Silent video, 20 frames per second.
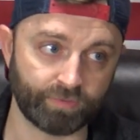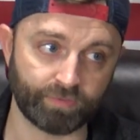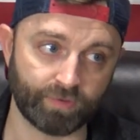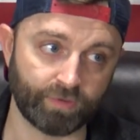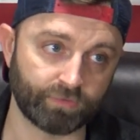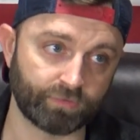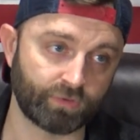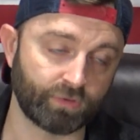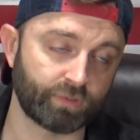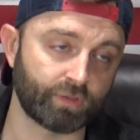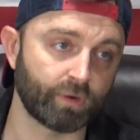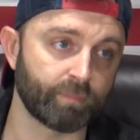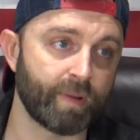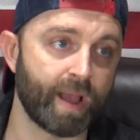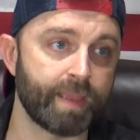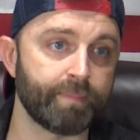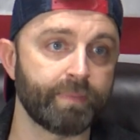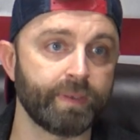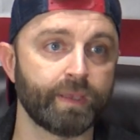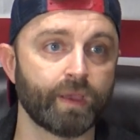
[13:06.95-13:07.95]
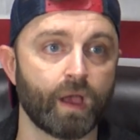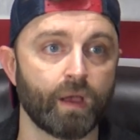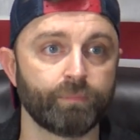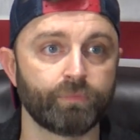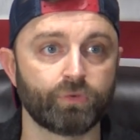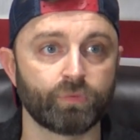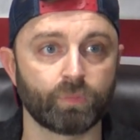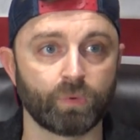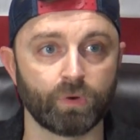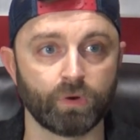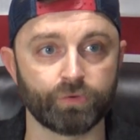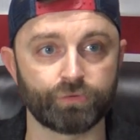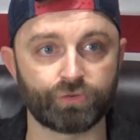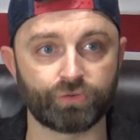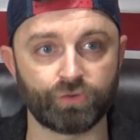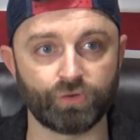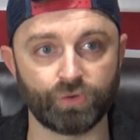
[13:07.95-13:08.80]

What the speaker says: He says that there might be up towards